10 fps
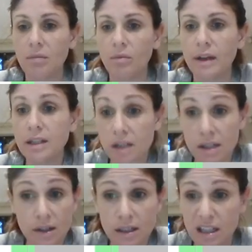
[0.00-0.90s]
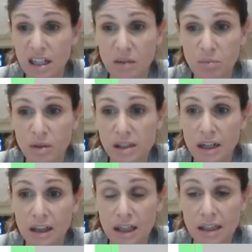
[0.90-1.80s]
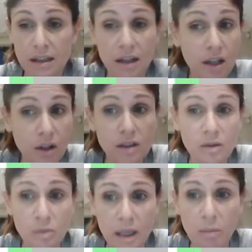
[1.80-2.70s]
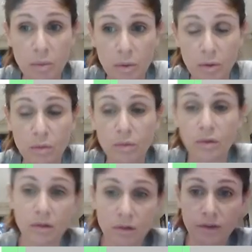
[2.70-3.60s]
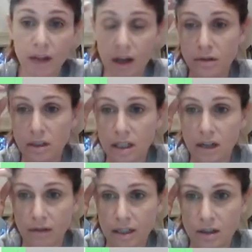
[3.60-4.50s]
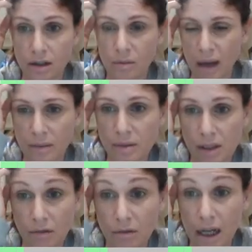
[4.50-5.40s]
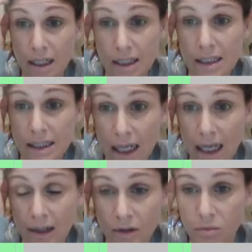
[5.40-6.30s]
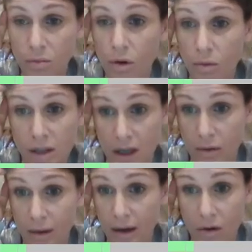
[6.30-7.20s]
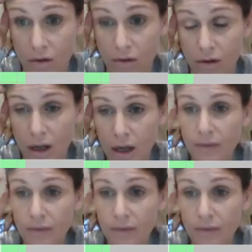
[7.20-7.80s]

We just looked at the numbers, and I think there's a lot of people, a lot of the older generation, who perhaps don't understand what was going on.